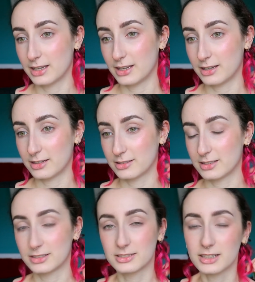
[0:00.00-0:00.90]

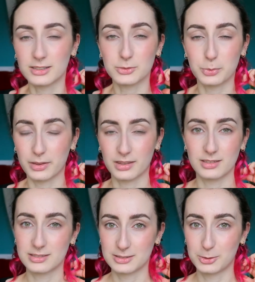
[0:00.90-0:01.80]
and they dealt
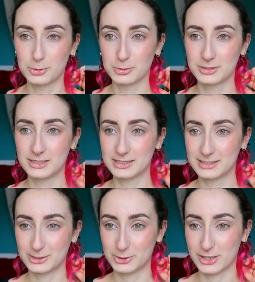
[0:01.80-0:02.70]
with all this
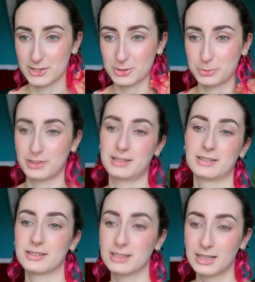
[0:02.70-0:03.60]
situation with
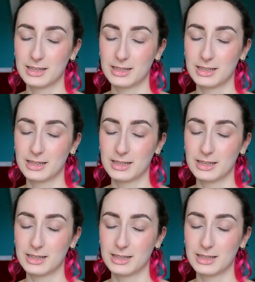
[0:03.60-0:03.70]
the